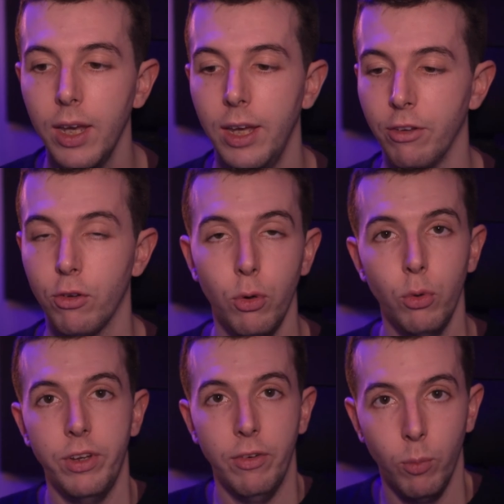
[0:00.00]
It's
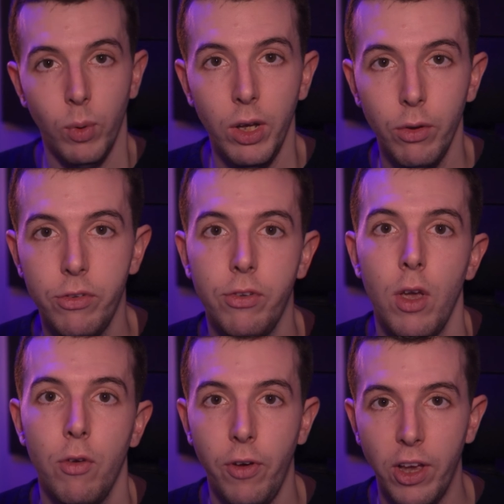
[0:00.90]
called Different Worlds
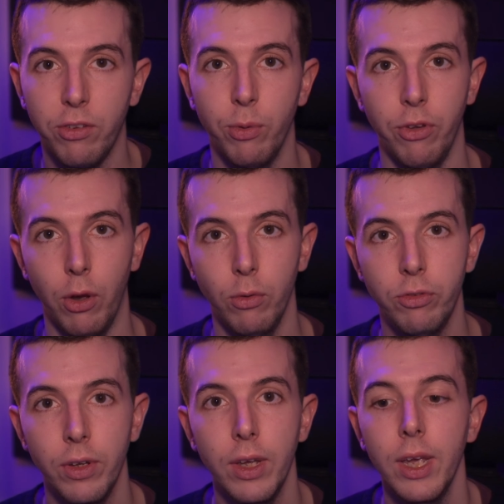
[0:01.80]
First Resolve,